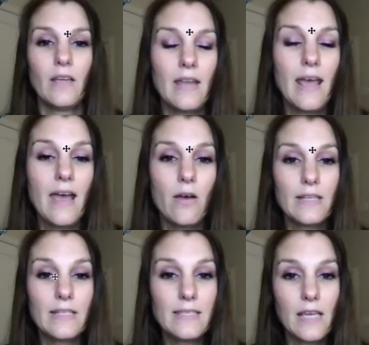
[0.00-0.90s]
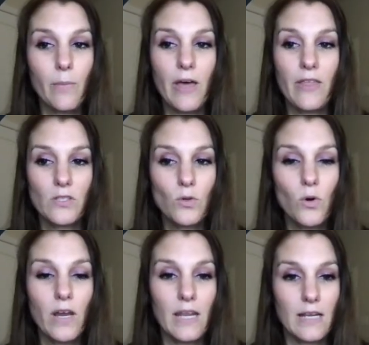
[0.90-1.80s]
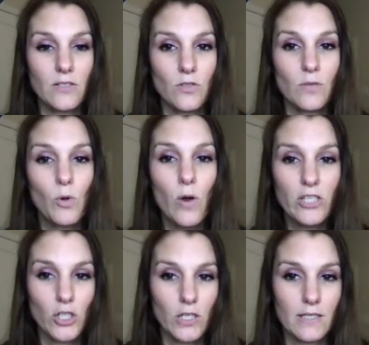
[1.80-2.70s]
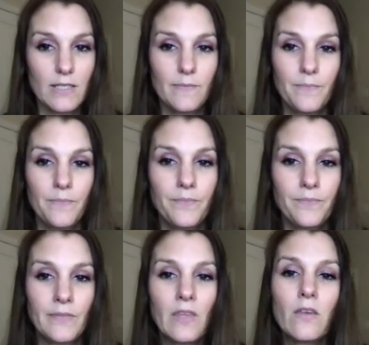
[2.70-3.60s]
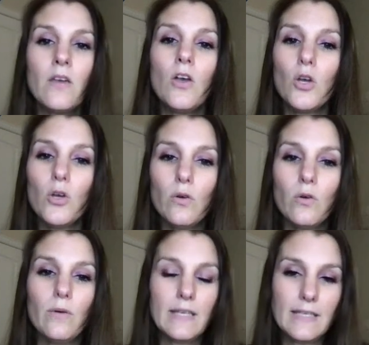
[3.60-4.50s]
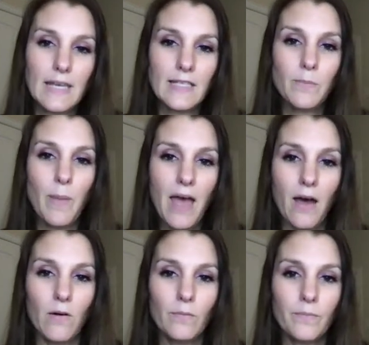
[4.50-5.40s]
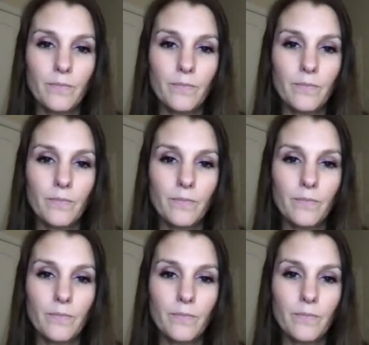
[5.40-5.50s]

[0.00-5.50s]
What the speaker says: Now let's think about the story and answer some questions. Who is Kit's pal?